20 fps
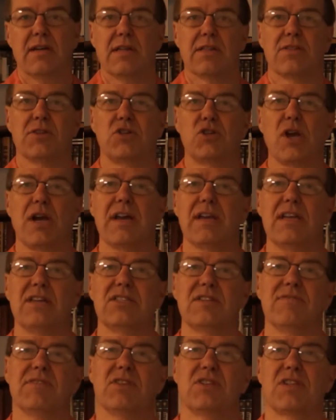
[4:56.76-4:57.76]
the
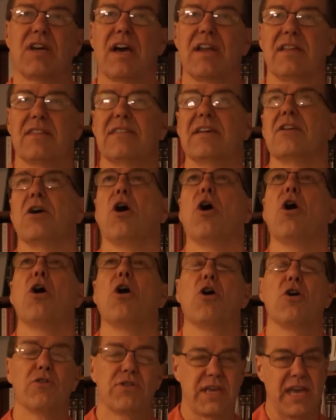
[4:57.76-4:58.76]
Chinese have decided that
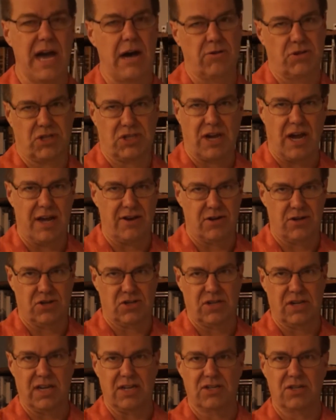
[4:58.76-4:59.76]
all the
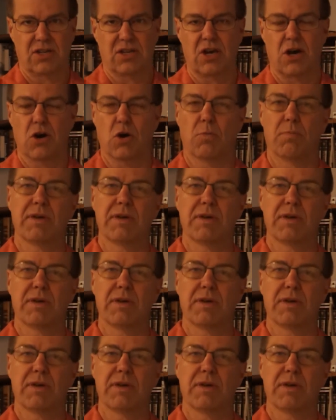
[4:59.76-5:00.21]
outsiders need to go,